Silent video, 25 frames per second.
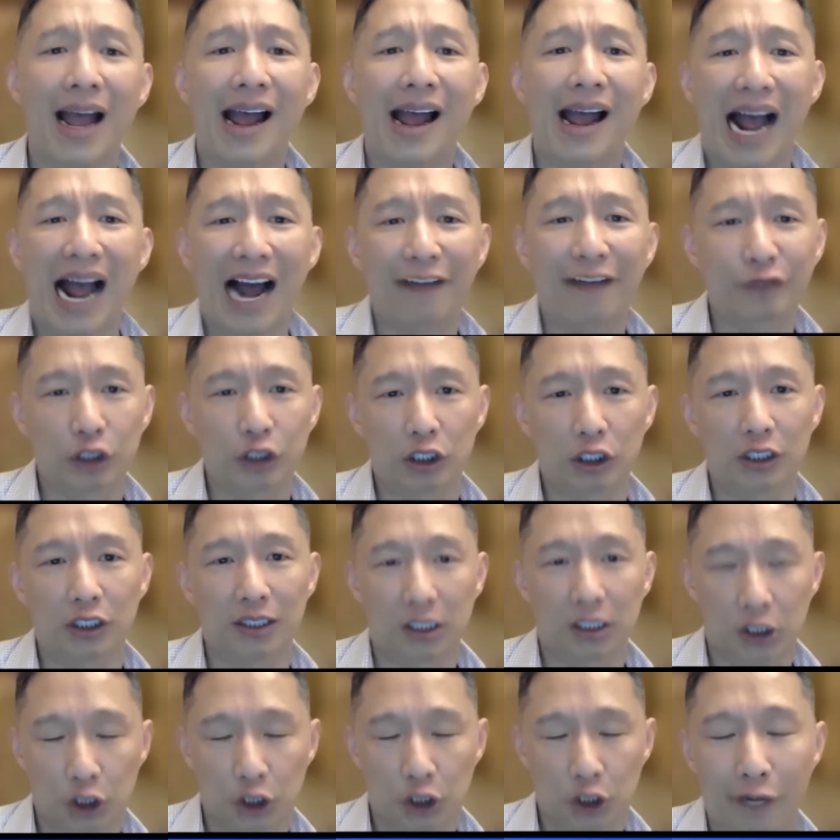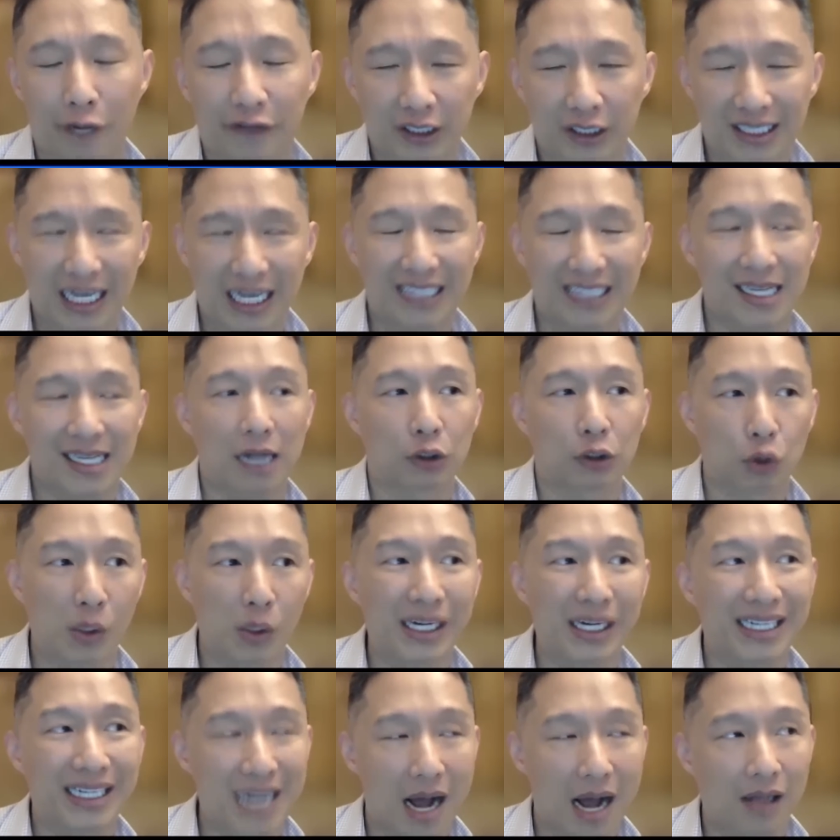after silver takes out
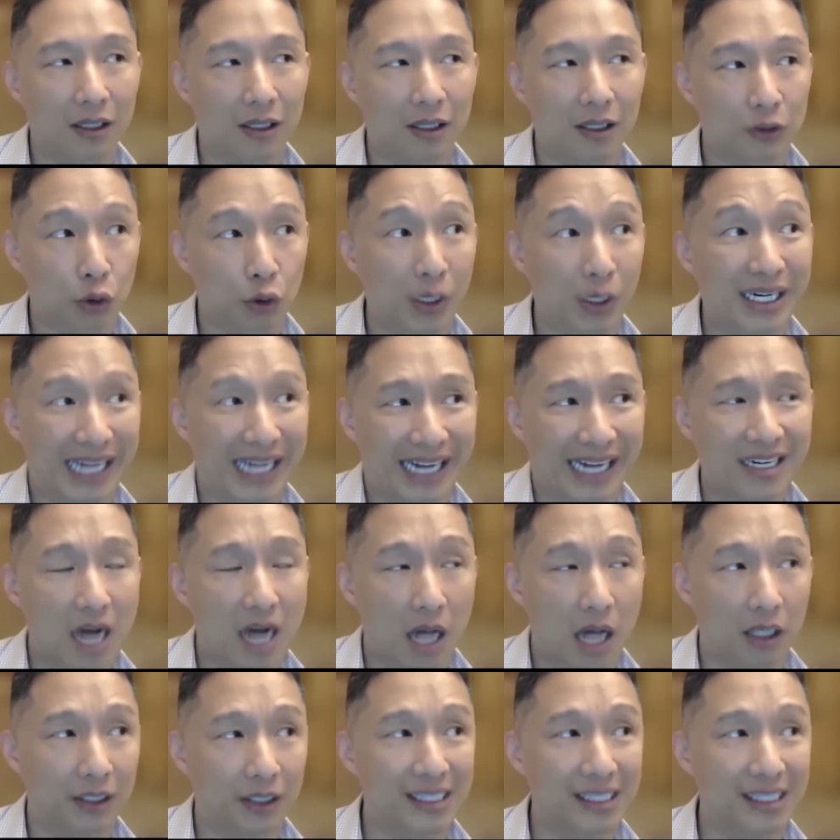$28,